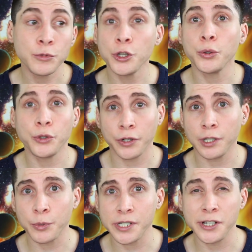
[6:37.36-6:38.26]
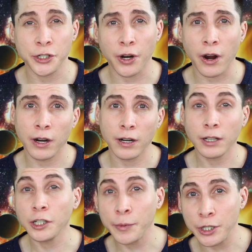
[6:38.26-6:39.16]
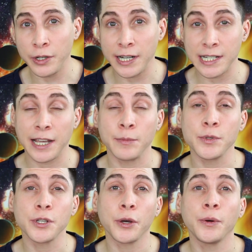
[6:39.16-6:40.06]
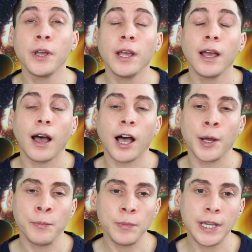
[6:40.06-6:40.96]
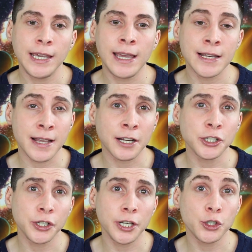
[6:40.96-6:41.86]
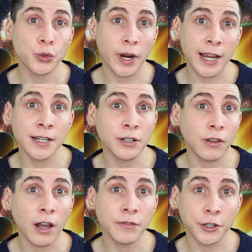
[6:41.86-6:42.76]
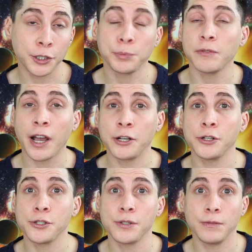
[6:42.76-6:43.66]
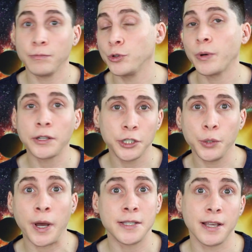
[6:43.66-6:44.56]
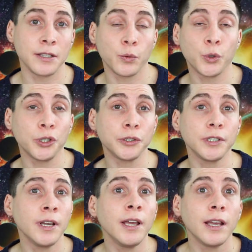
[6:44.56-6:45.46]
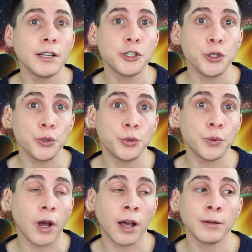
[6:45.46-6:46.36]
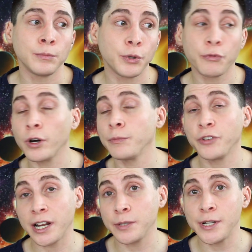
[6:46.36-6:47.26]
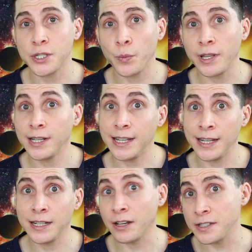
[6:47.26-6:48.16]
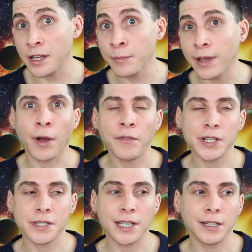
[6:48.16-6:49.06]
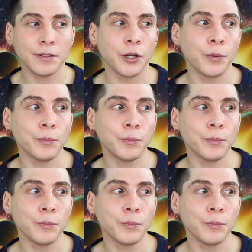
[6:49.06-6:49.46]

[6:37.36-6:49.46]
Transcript: do during the procedure are a little bit unique to him. So he has actually trained a lot of other providers throughout the US and the world to perform frenectomies the way that he does them. Obviously,